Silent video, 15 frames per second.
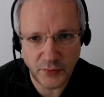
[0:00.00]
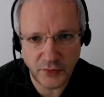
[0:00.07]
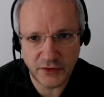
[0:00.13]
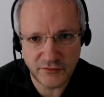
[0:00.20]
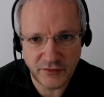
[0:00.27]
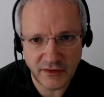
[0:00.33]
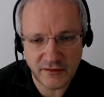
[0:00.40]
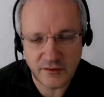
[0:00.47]

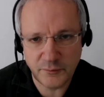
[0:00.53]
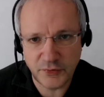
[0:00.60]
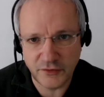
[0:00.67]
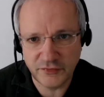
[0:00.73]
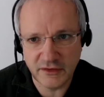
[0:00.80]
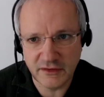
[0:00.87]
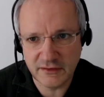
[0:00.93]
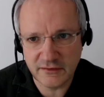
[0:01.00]
point where the
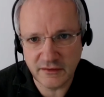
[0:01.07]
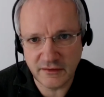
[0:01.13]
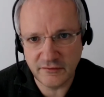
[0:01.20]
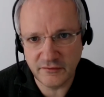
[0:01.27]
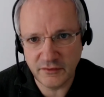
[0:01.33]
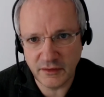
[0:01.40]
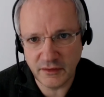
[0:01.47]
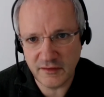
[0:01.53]
profit
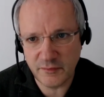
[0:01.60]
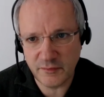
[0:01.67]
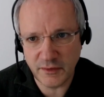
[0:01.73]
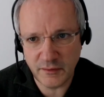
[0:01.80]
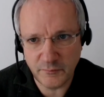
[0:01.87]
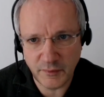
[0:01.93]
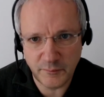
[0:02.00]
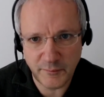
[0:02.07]
is
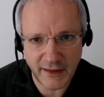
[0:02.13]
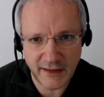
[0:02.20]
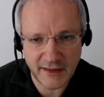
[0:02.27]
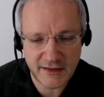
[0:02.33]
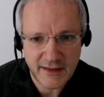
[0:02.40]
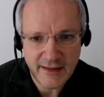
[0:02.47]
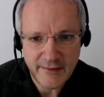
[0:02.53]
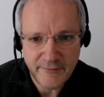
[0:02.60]
being made.